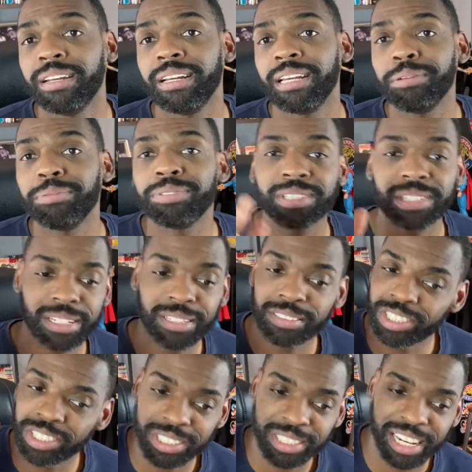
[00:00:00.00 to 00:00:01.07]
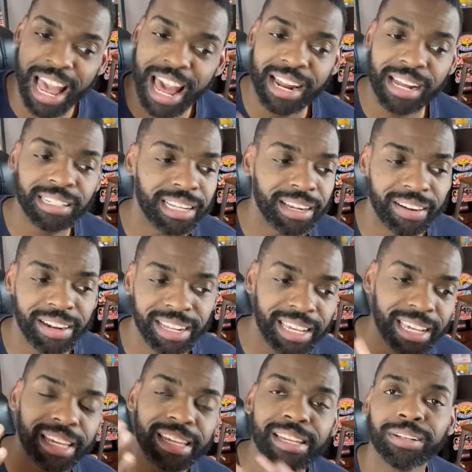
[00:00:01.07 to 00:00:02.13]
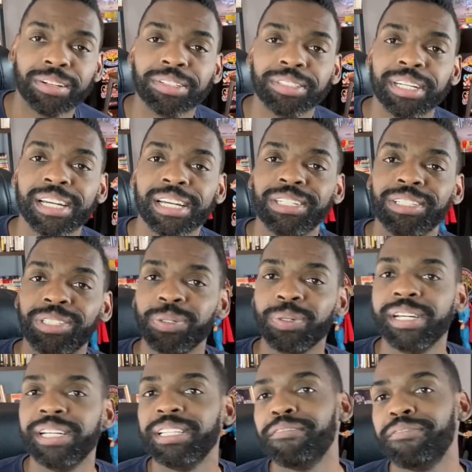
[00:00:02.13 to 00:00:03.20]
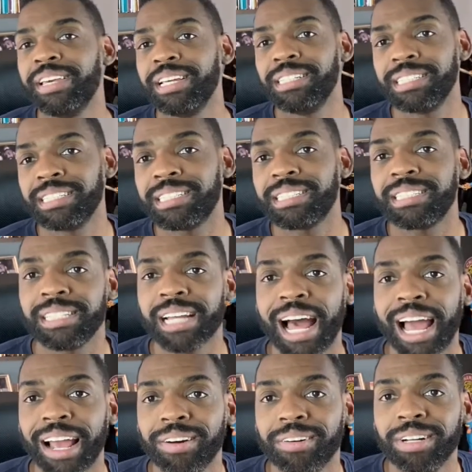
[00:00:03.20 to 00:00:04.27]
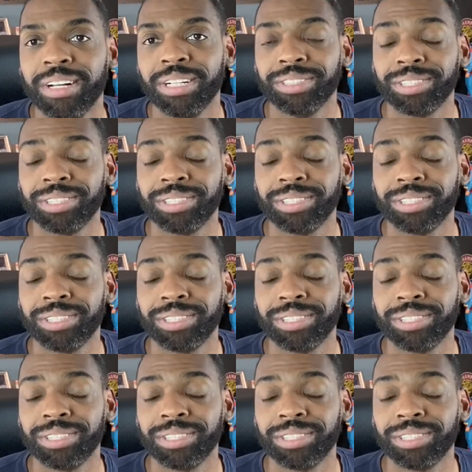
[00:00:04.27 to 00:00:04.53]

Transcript: He was the just got out there and he killed doing the vintage style.